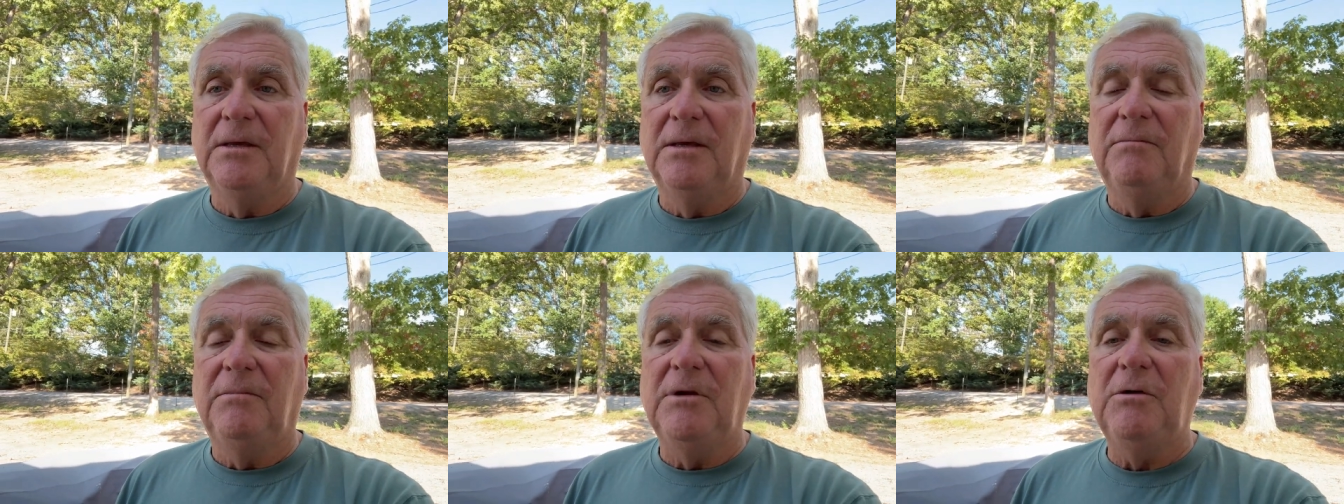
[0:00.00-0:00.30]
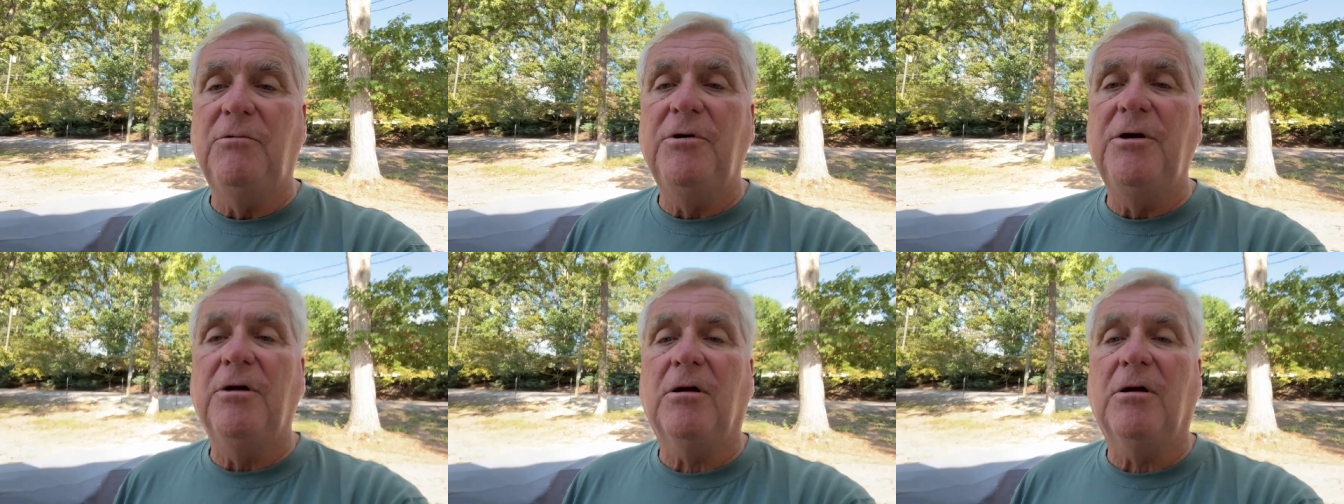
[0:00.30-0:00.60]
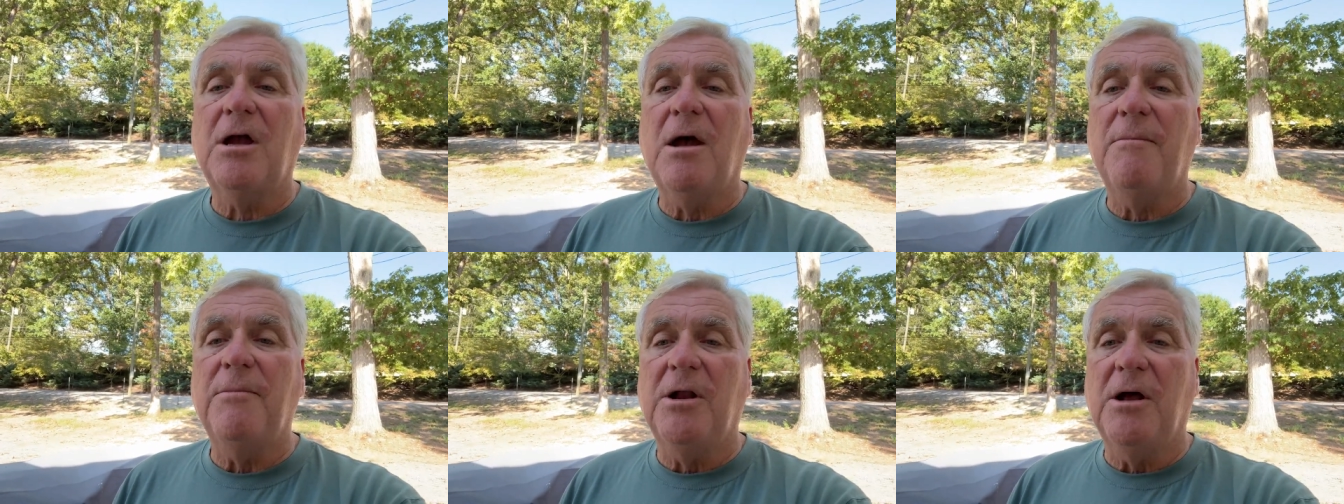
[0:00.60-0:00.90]
I mean, we are
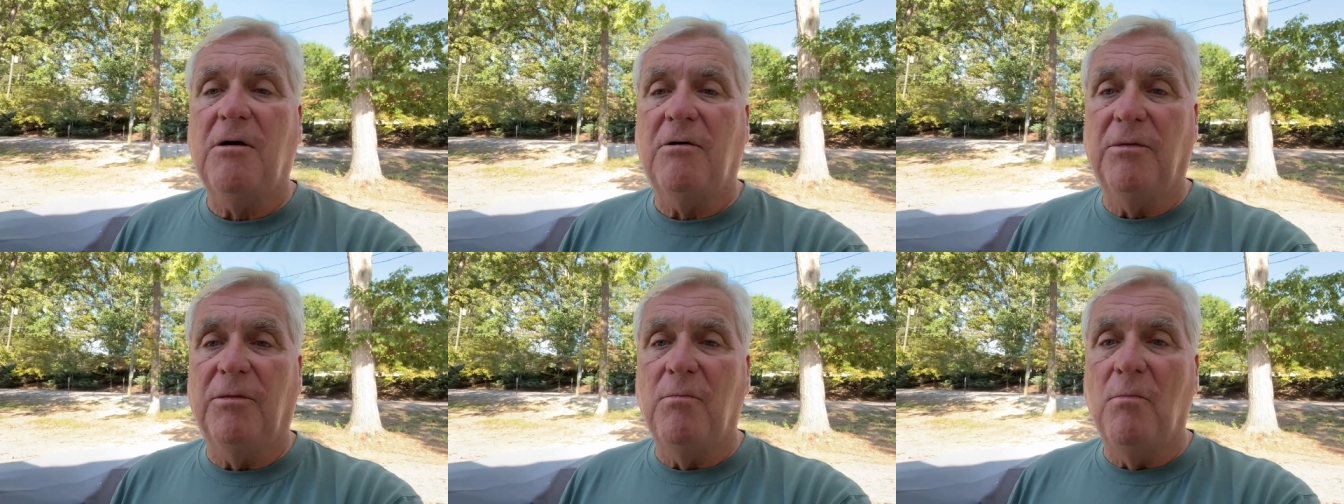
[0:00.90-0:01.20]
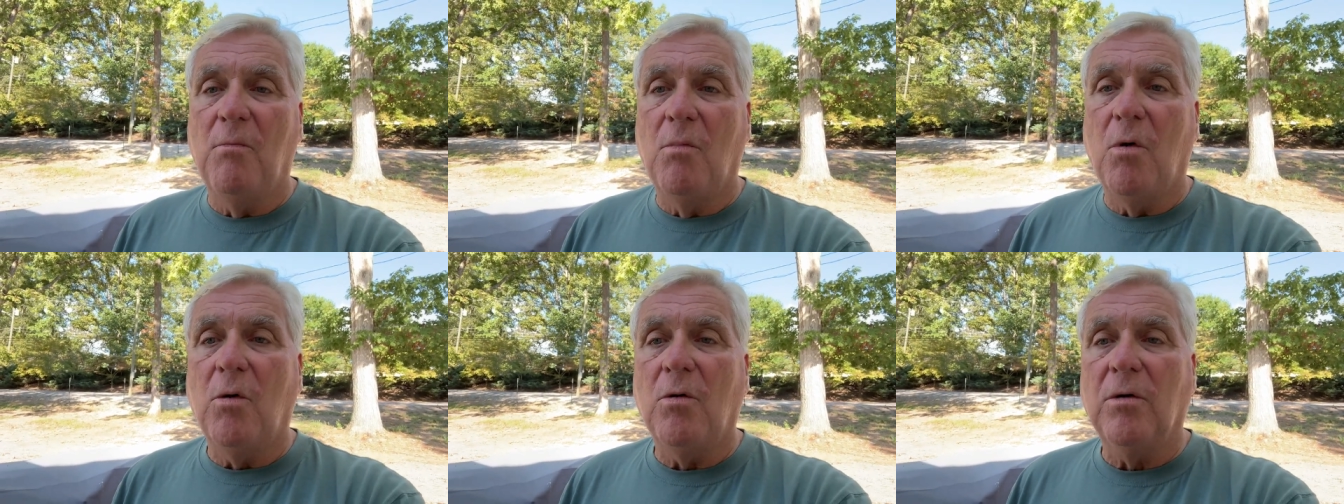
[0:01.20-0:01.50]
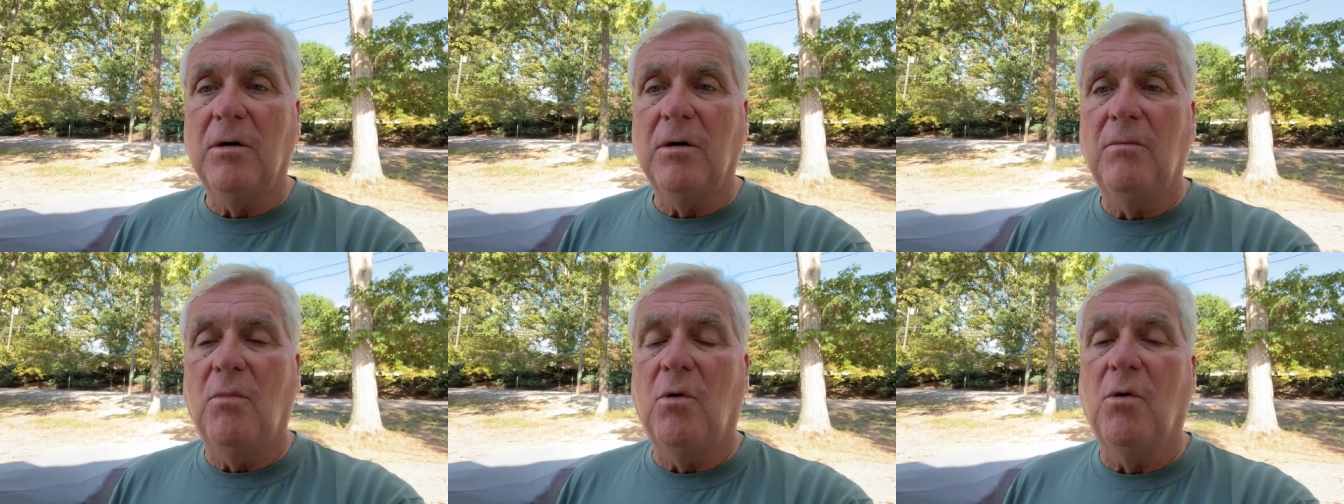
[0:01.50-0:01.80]
coming out with
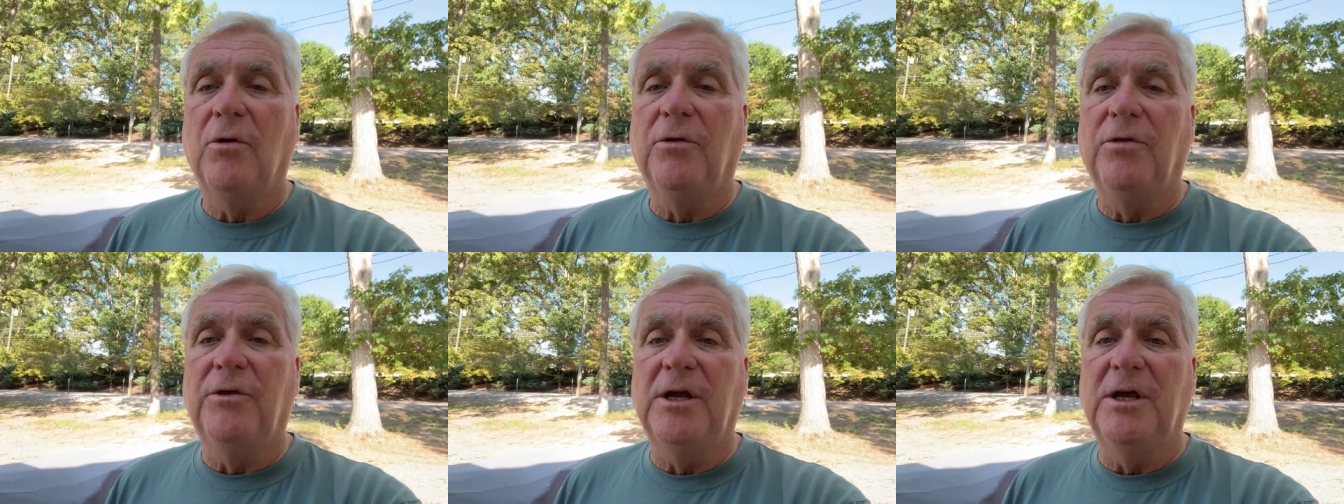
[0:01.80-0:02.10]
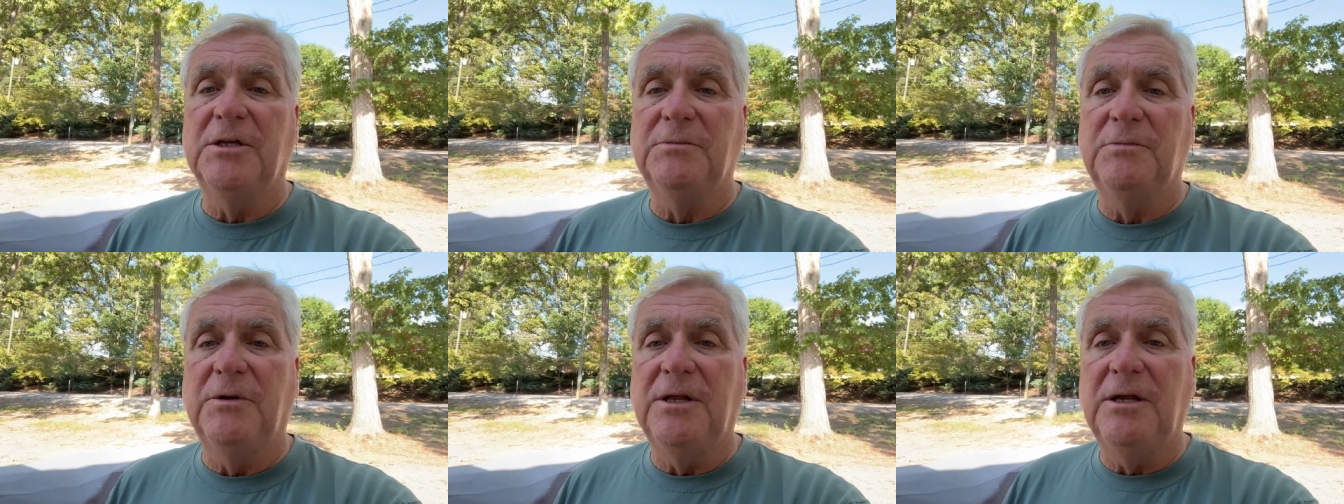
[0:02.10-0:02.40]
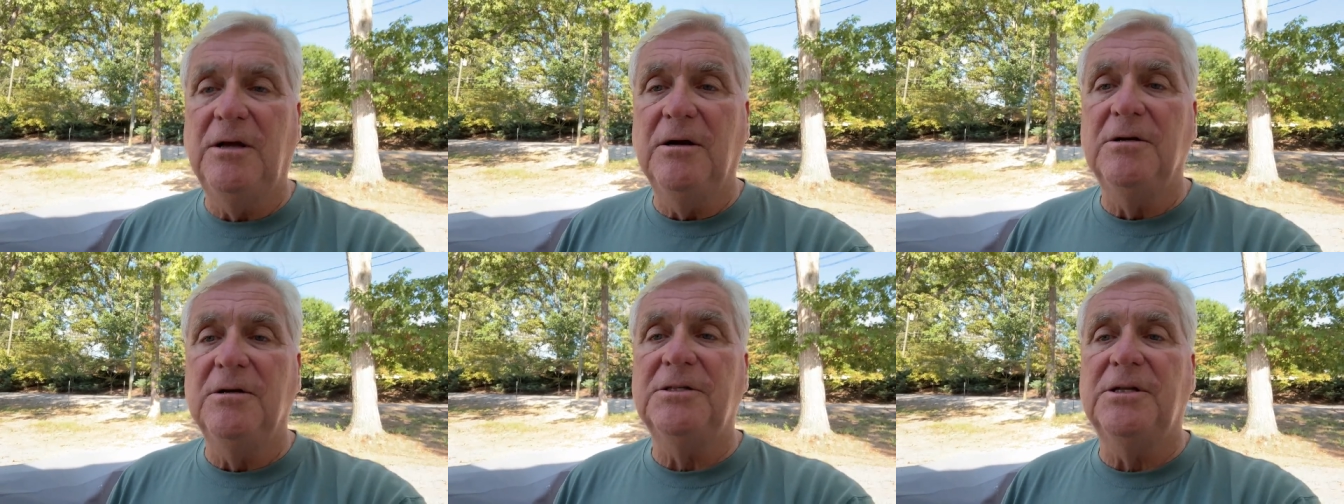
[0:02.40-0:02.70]
more and more things, but
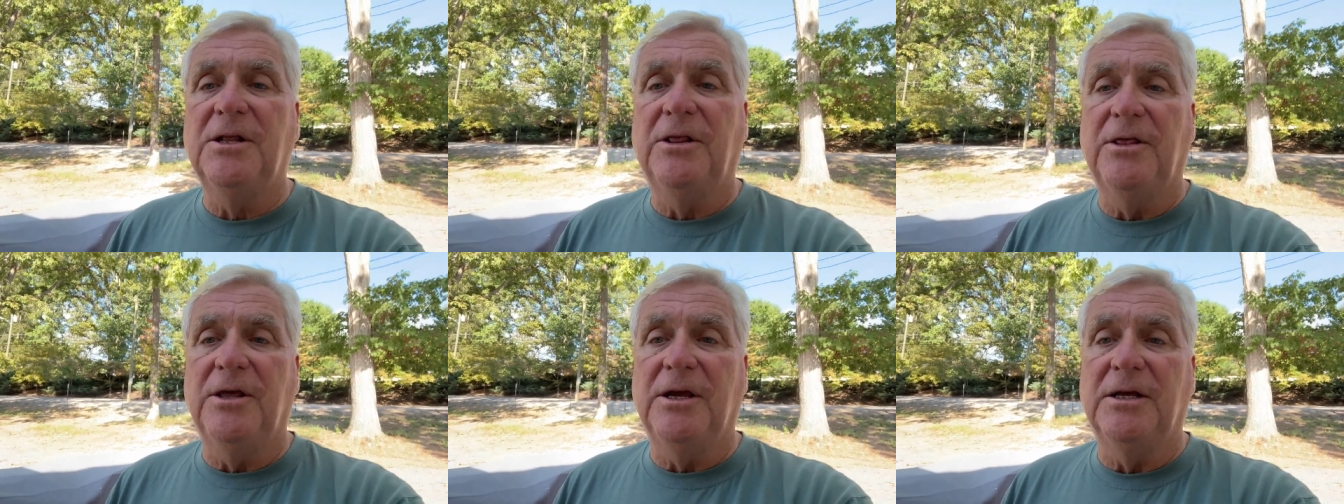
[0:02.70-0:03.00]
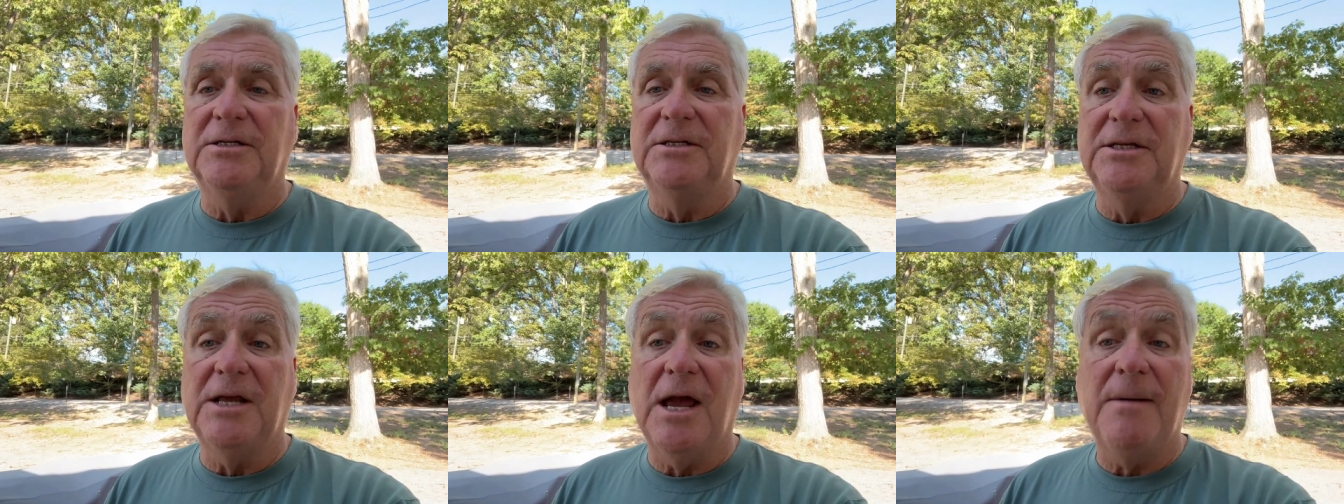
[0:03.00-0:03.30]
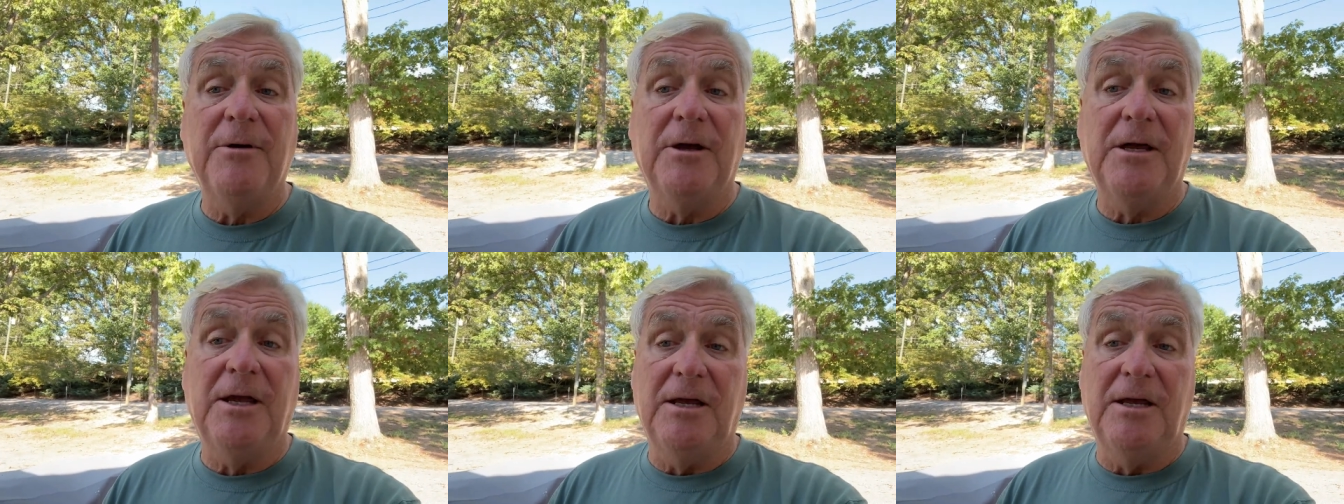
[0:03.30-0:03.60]
here's the thing. See,
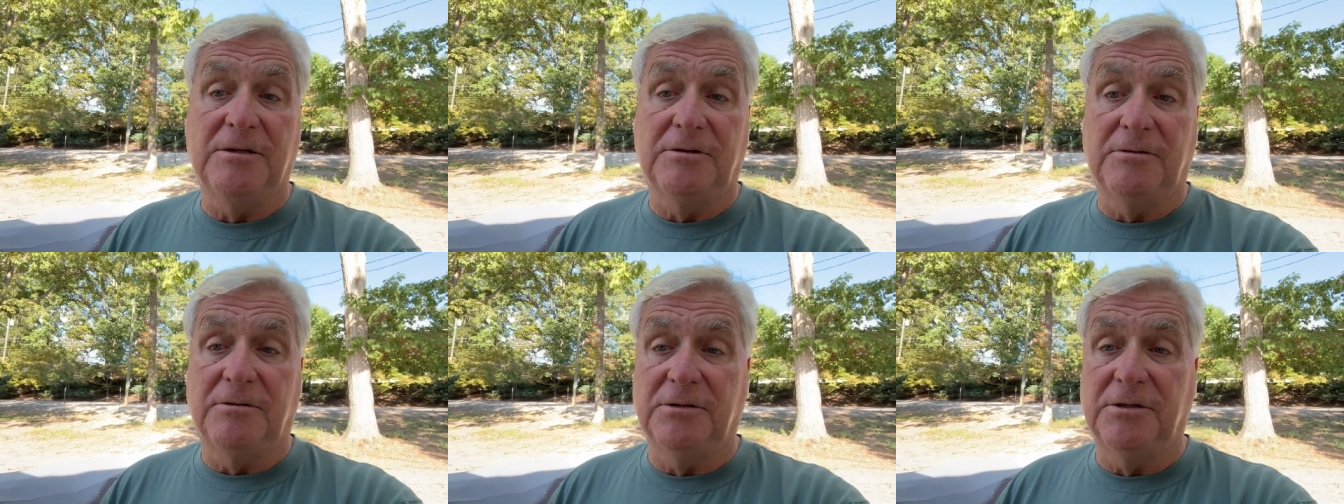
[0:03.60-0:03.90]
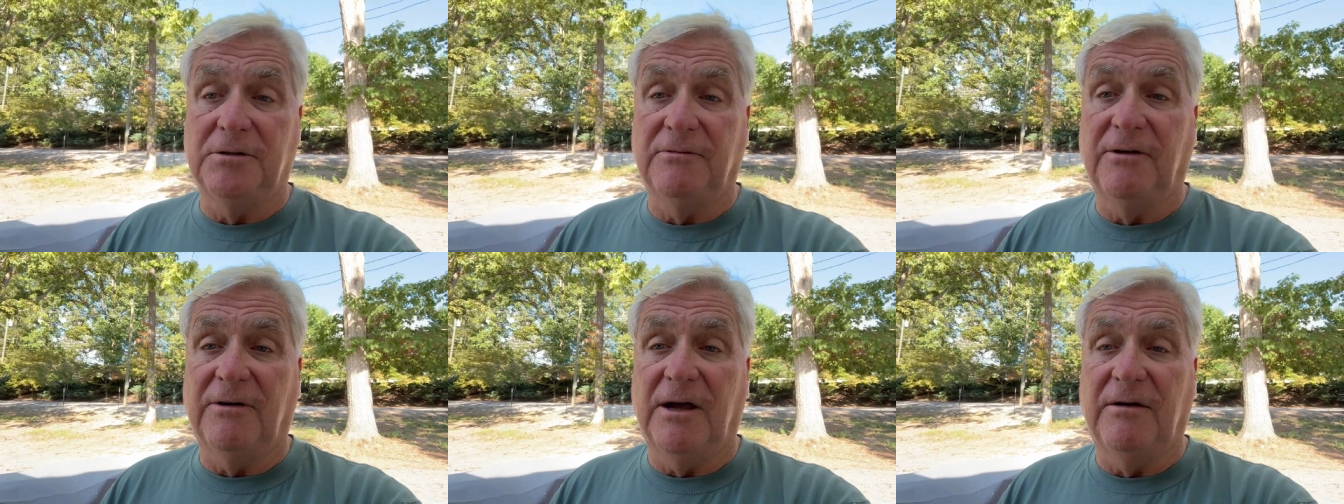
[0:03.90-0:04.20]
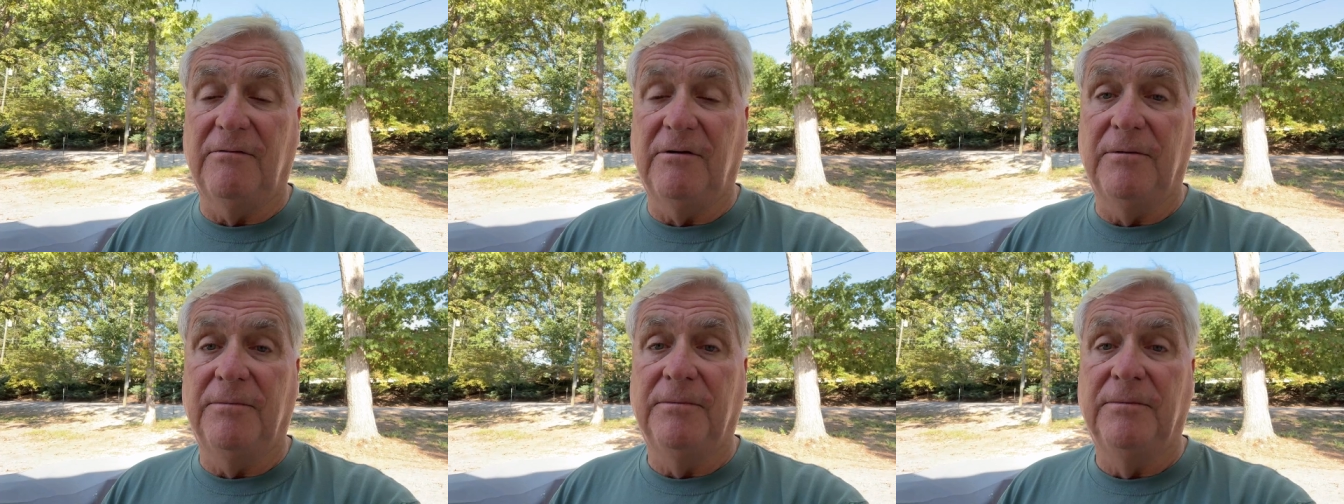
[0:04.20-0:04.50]
I'm a cancer
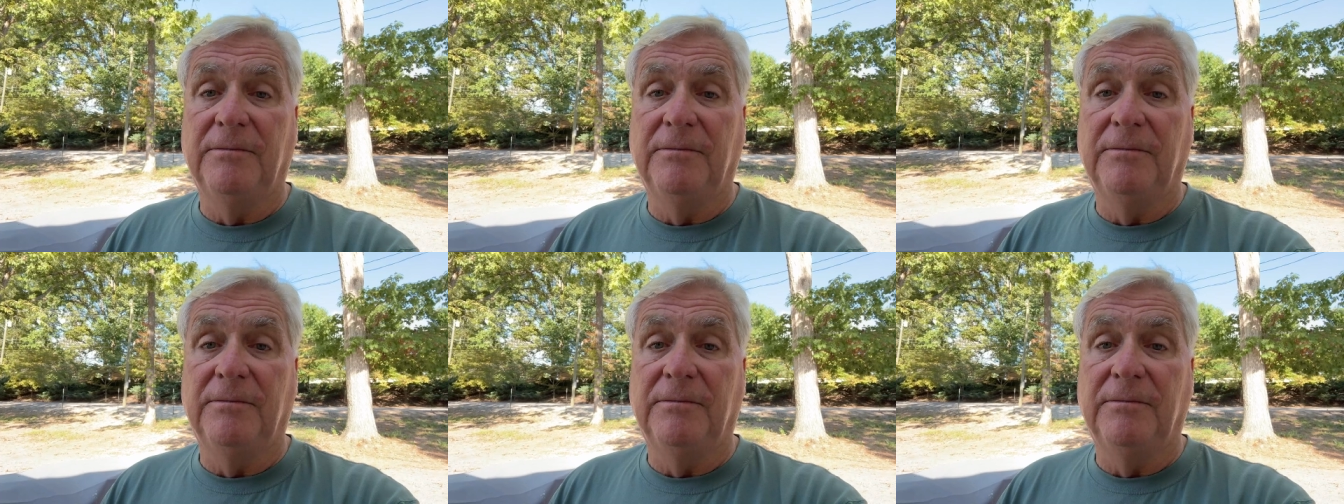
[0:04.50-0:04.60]
survivor.